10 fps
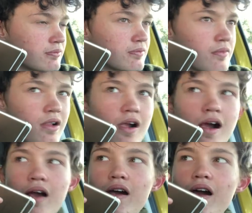Okay,
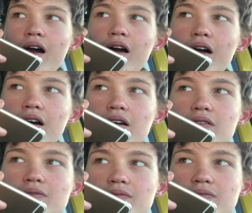so they're like 2
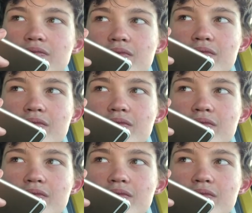seconds away.